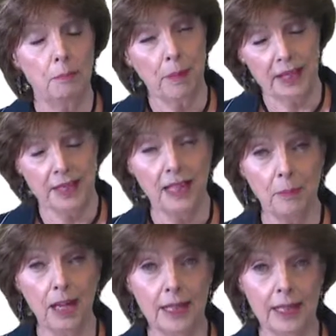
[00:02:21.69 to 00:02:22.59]
By the
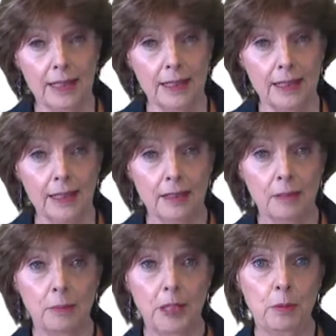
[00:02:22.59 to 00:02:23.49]
time I get there,
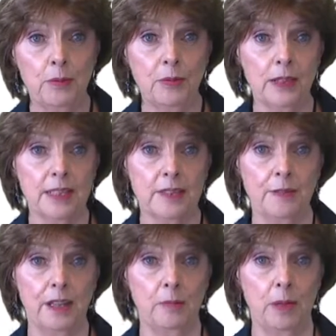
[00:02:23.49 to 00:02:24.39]
people feel as
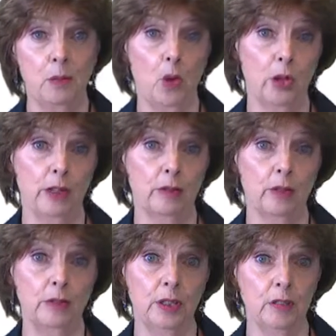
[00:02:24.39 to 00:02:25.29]
if they've been walking through
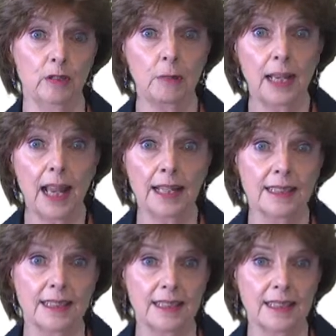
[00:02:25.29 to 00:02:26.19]
a field of
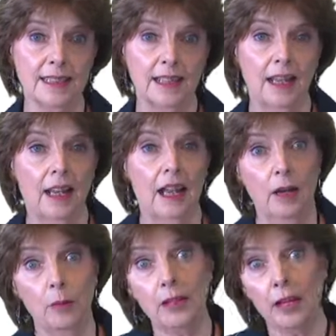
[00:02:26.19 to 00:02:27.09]
molasses.
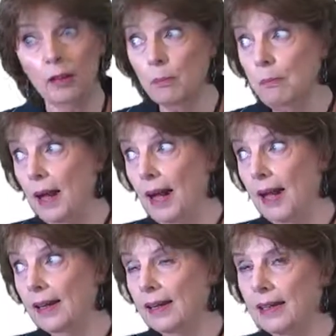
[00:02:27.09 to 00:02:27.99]
And when they look
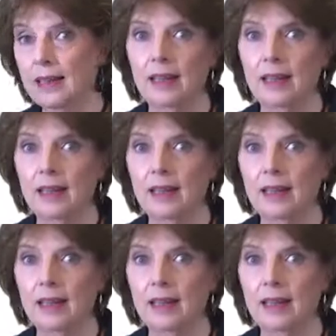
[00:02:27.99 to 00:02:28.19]
back,